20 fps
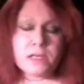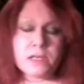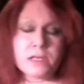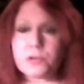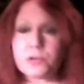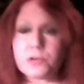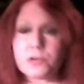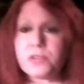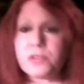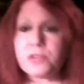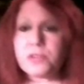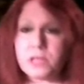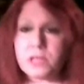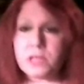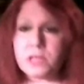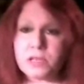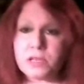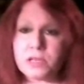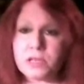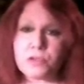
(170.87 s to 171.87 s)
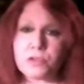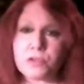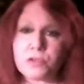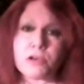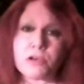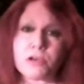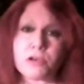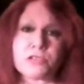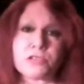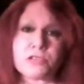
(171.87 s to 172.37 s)
deal with the need to
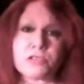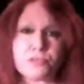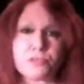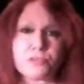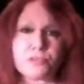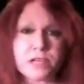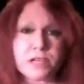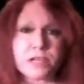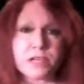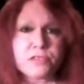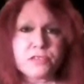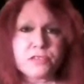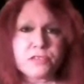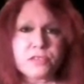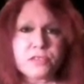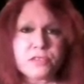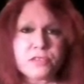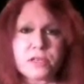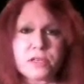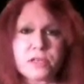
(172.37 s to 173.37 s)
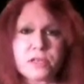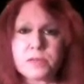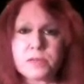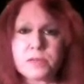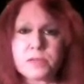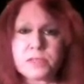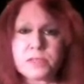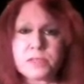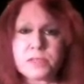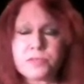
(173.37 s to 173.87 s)
cross-dress?
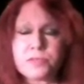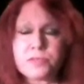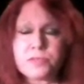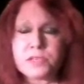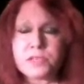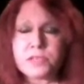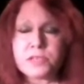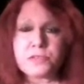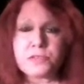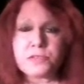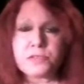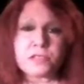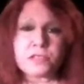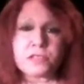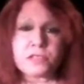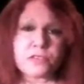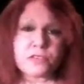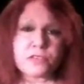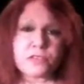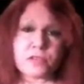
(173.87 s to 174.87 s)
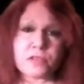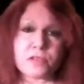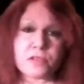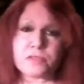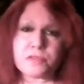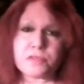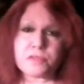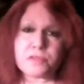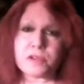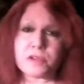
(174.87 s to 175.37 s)
That speaks for
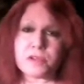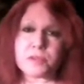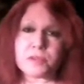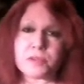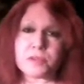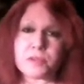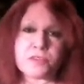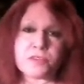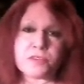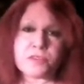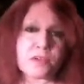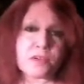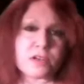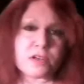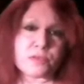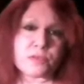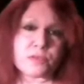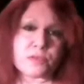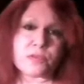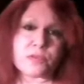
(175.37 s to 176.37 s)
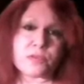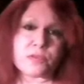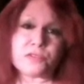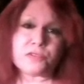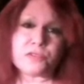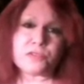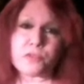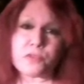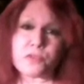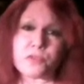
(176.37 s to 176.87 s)
itself. I started when I
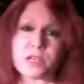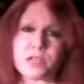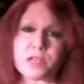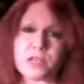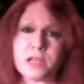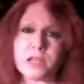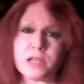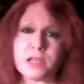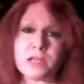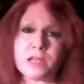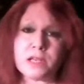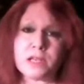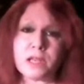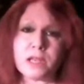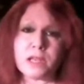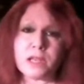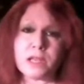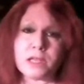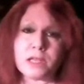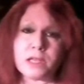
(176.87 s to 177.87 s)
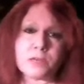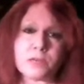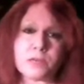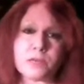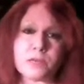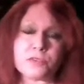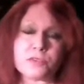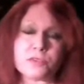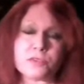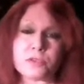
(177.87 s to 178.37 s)
was 14, and
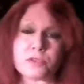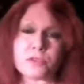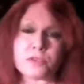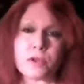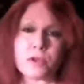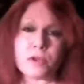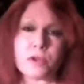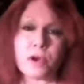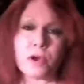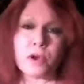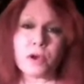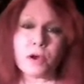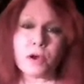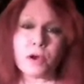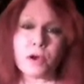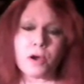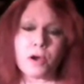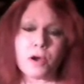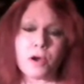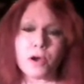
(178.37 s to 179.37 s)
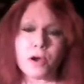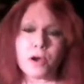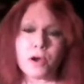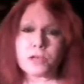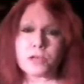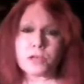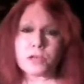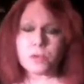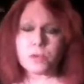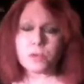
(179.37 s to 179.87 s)
it was
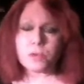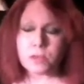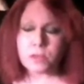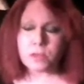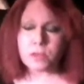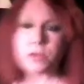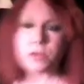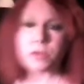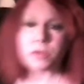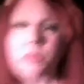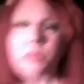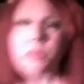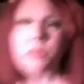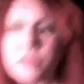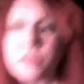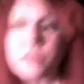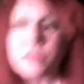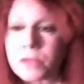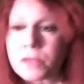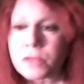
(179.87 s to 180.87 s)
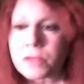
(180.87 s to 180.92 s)
ongoing, on and on.